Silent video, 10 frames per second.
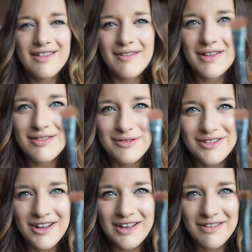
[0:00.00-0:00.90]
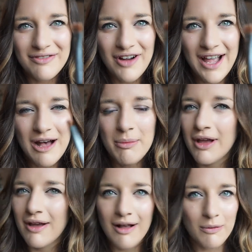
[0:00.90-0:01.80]
So it's all starting to fray out,
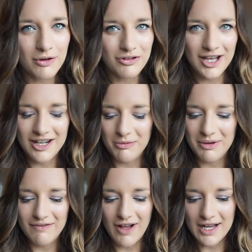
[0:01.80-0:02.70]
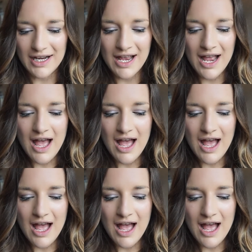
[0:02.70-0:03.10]
but I'll wash it and it'll be fine.